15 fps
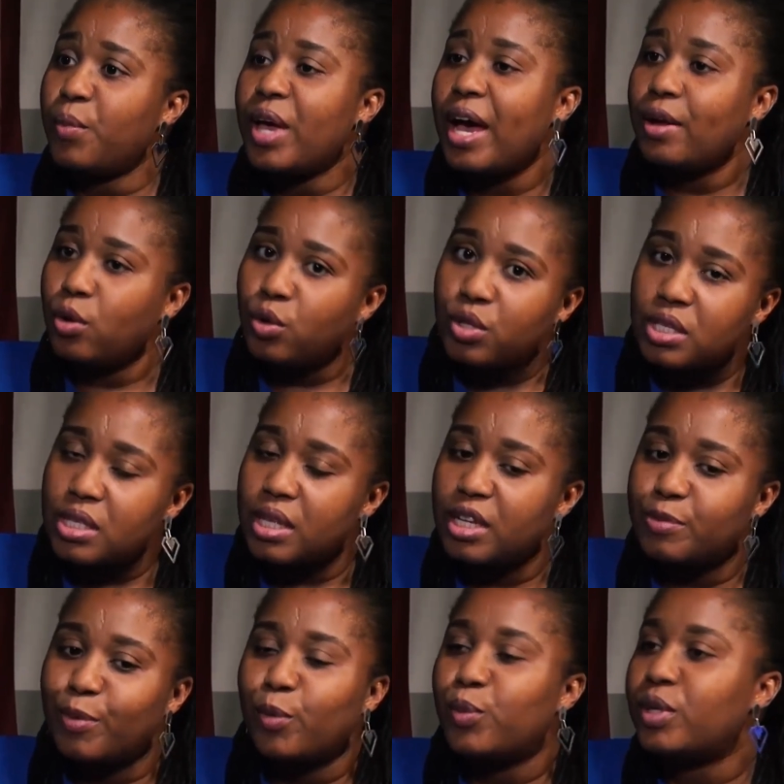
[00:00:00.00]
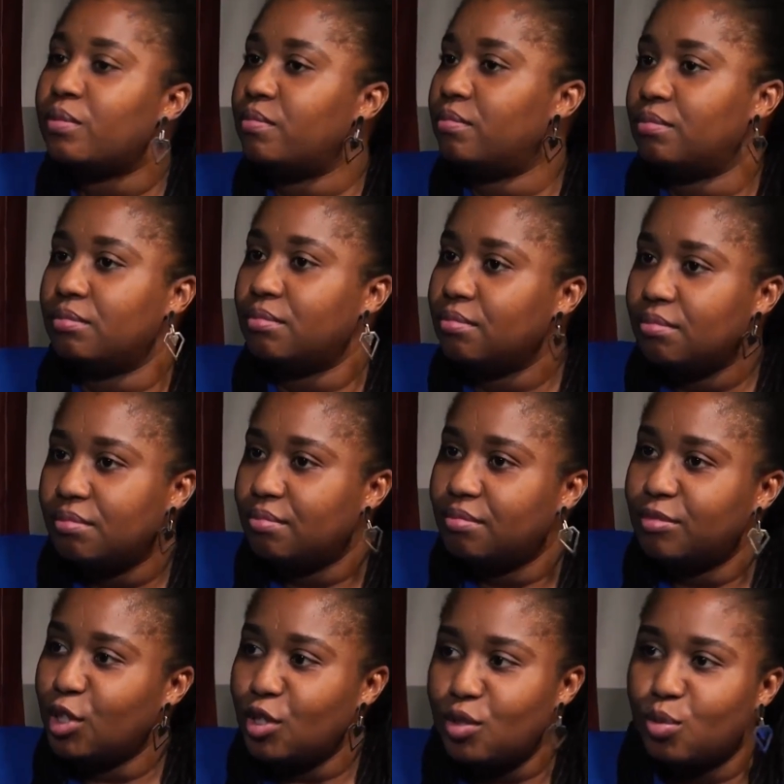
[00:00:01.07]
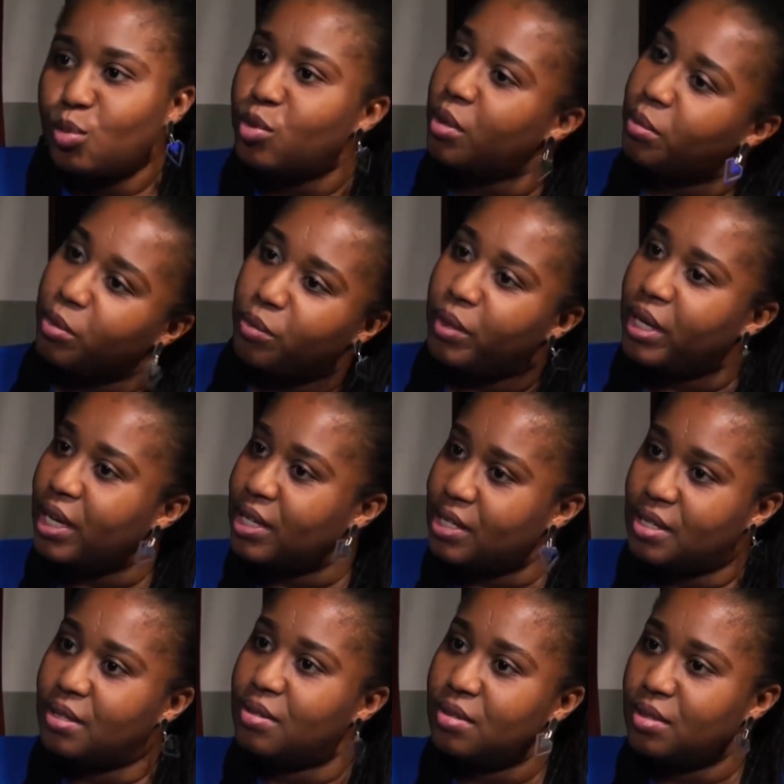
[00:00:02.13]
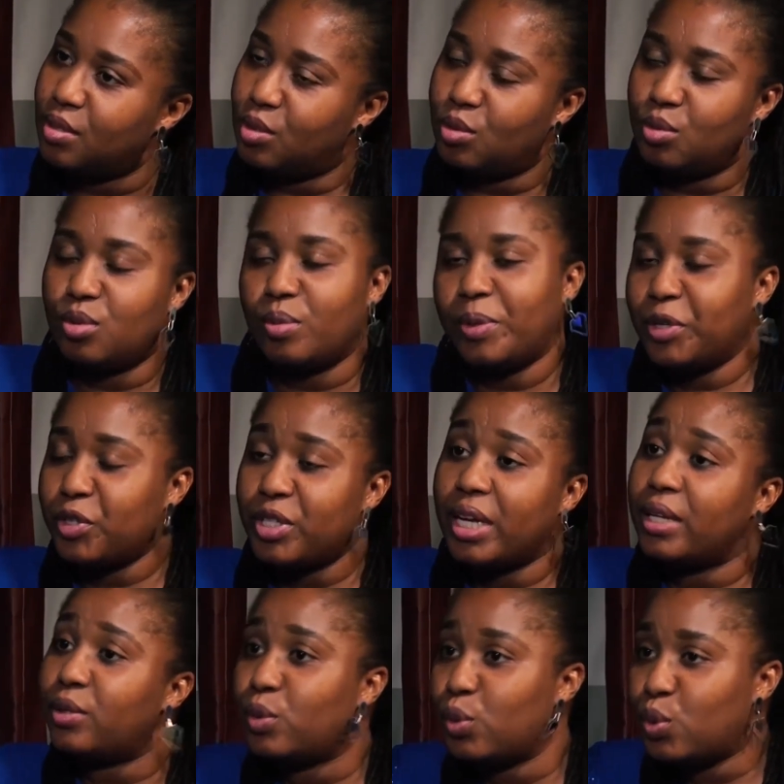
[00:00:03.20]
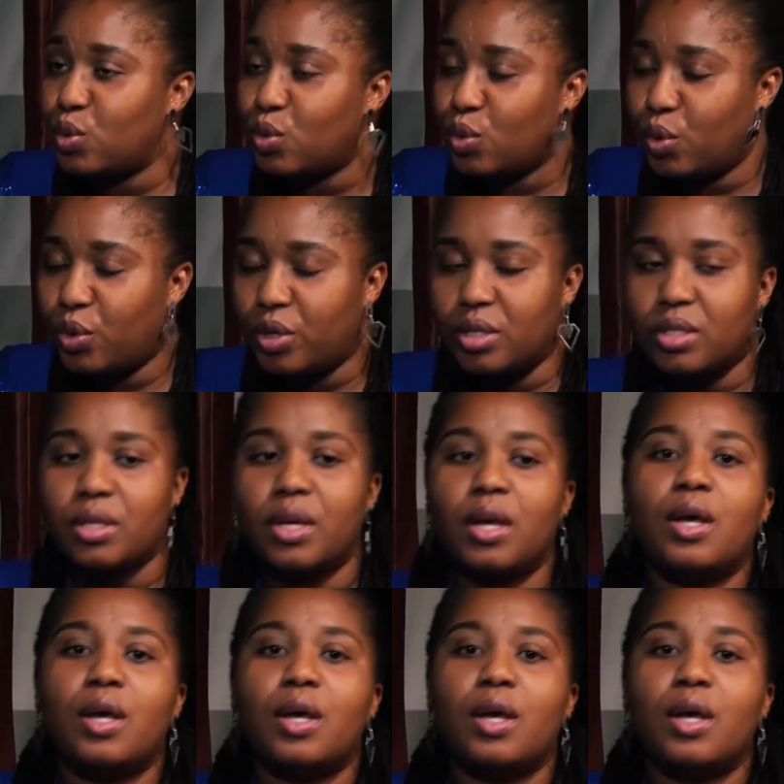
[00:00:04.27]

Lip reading: And we had all these things, but we just threw them away and didn't, we're not telling those stories.